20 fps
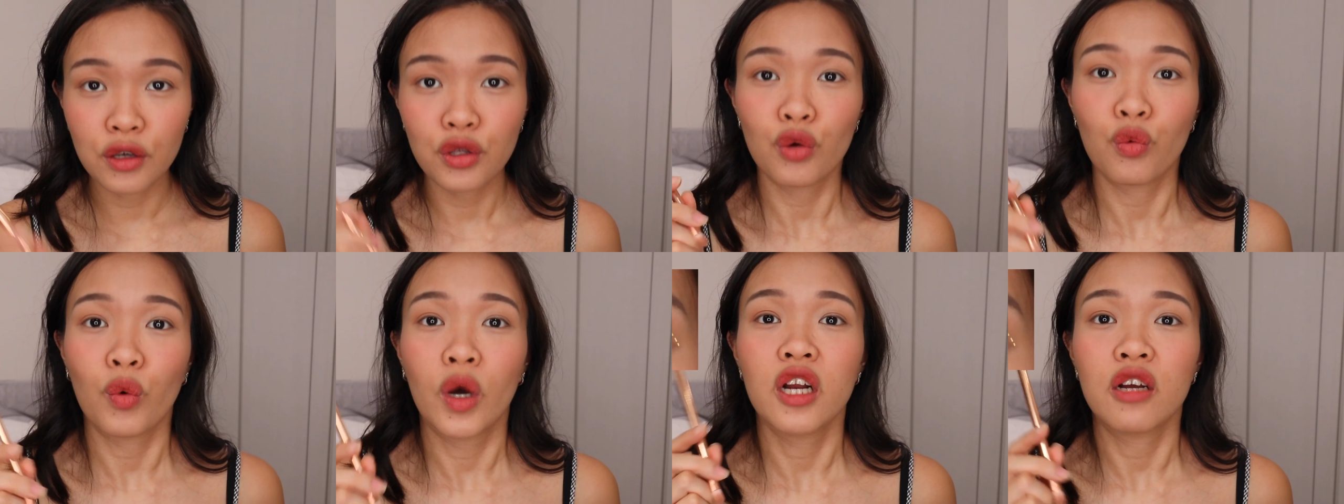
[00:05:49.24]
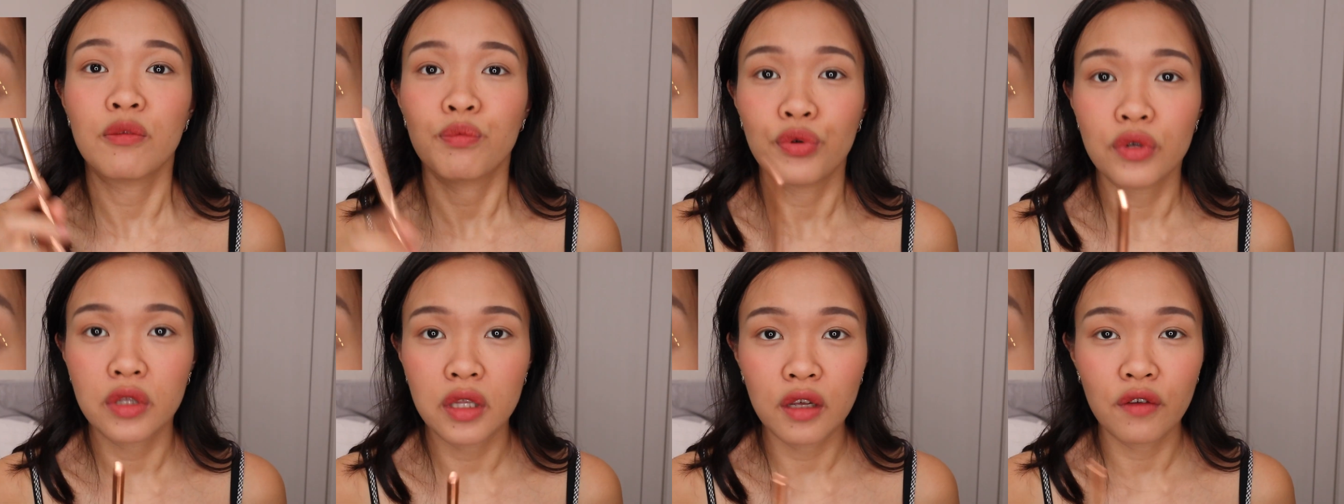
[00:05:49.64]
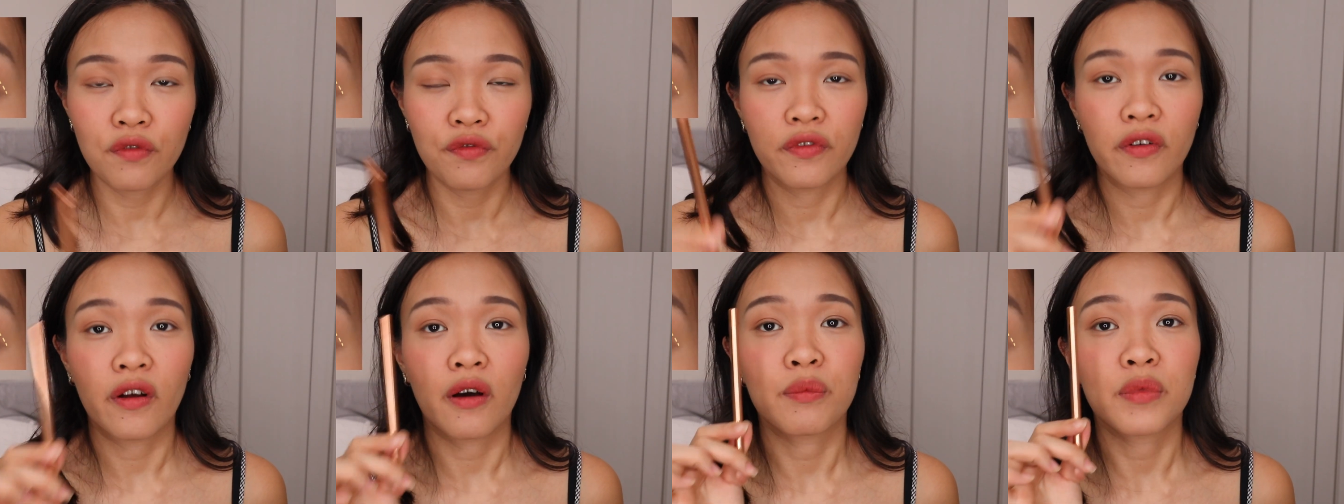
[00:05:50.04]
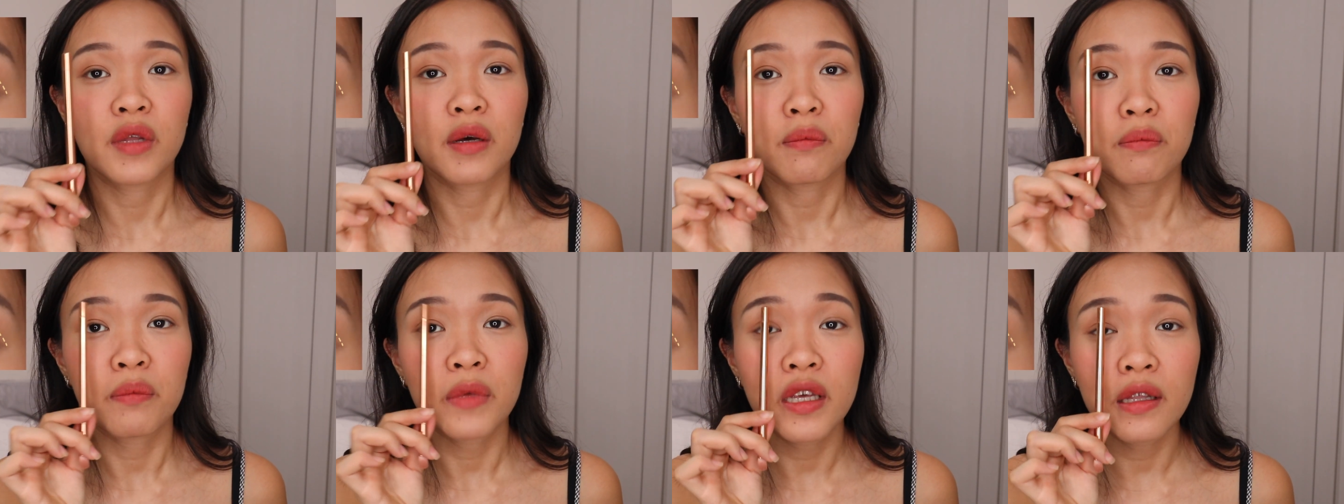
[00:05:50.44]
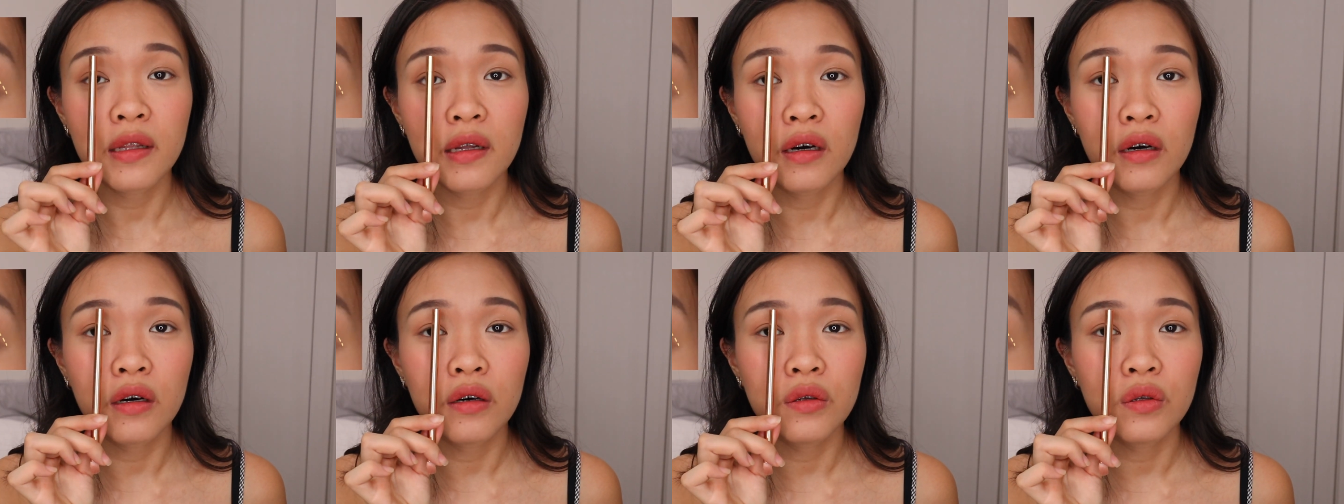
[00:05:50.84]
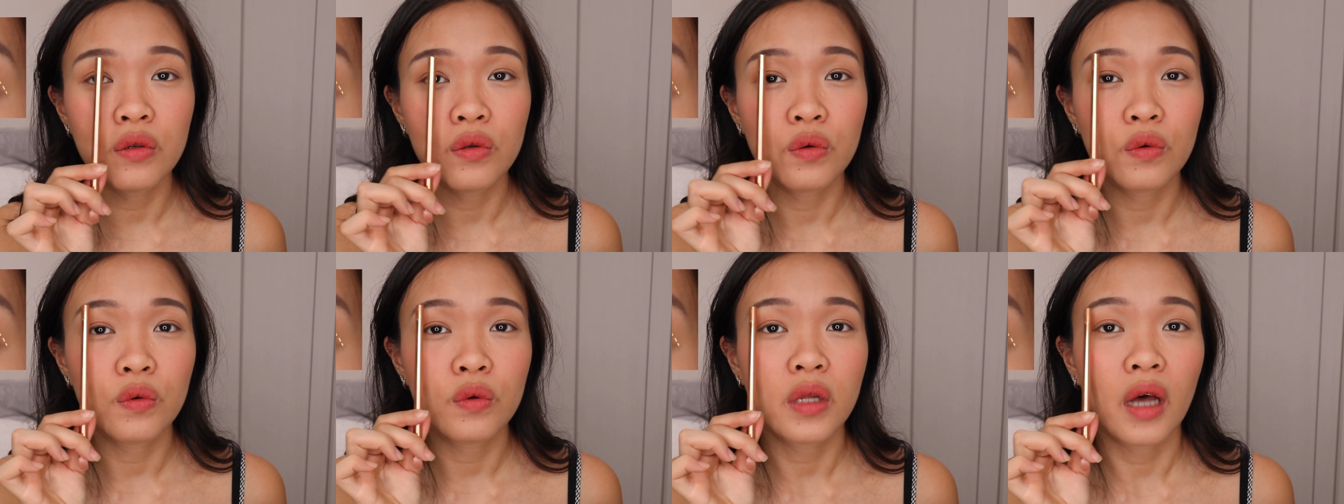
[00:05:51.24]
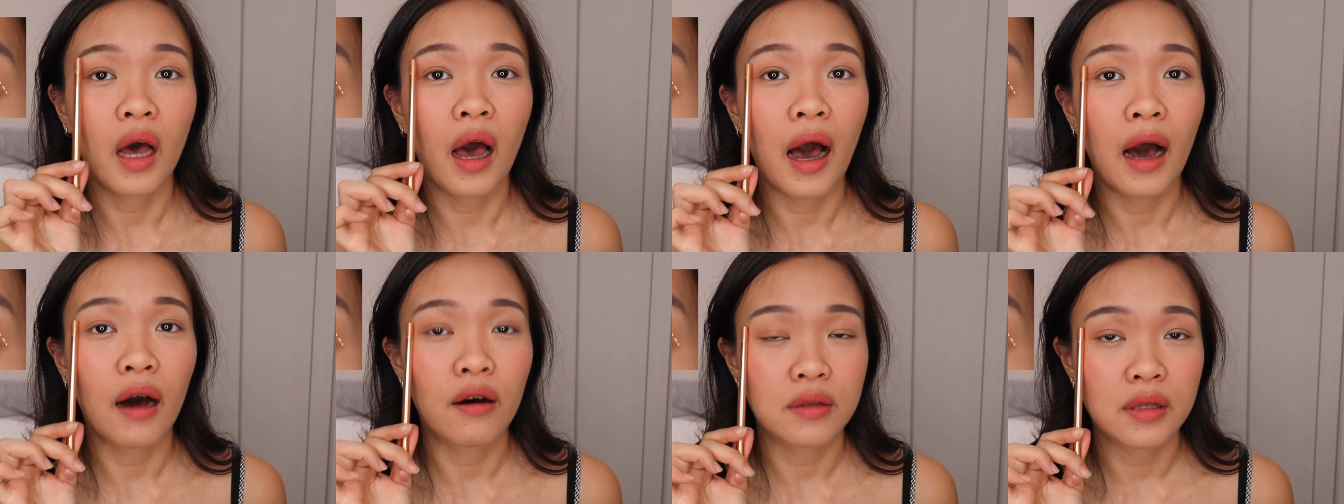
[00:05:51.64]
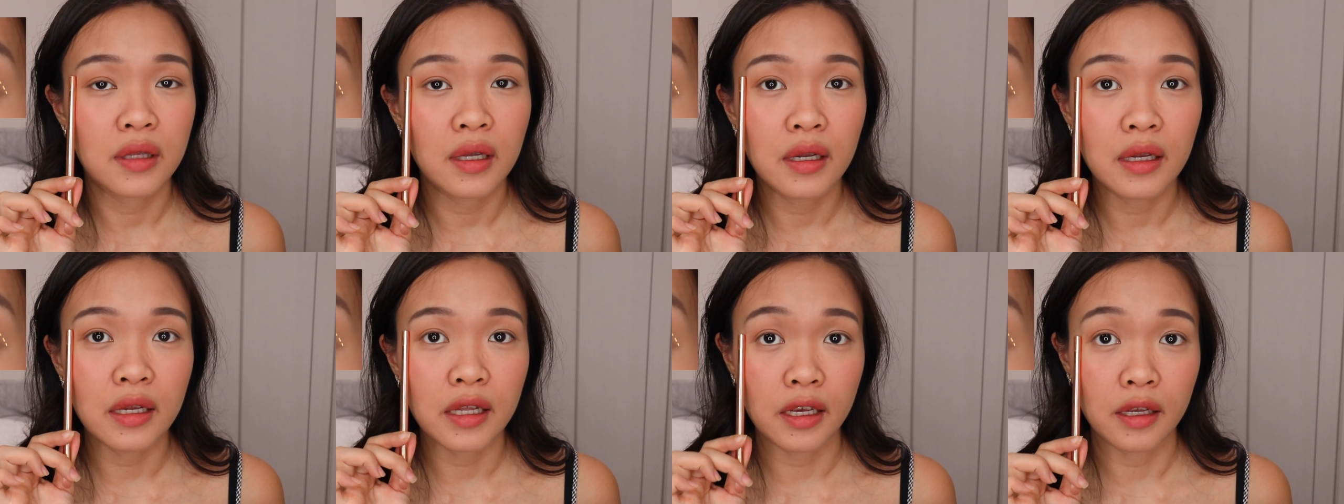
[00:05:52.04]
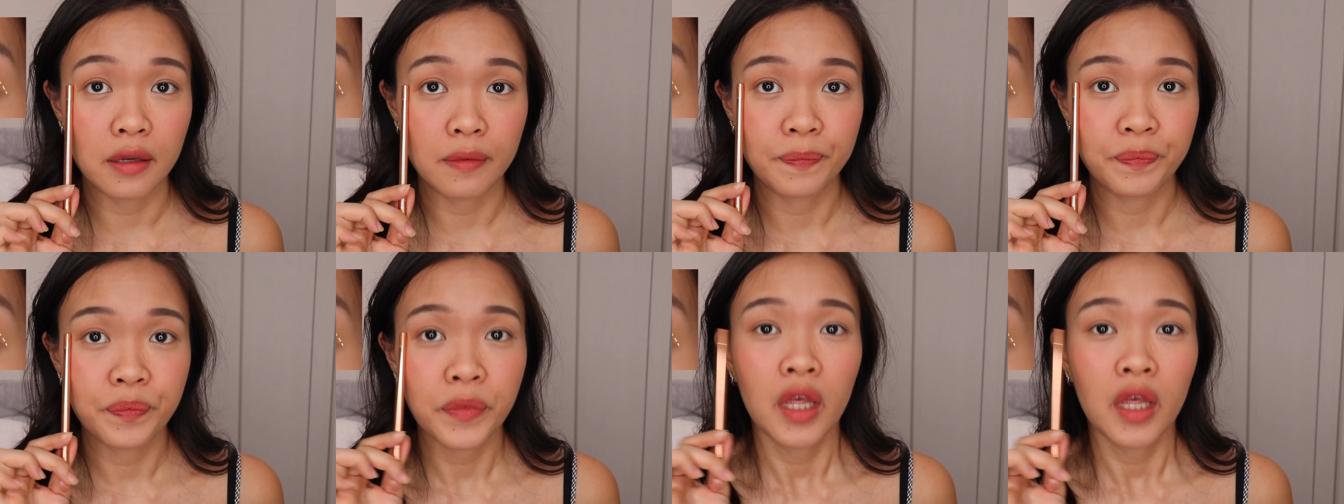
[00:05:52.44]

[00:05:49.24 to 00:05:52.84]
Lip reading: You want to put it from the middle to the outer lid.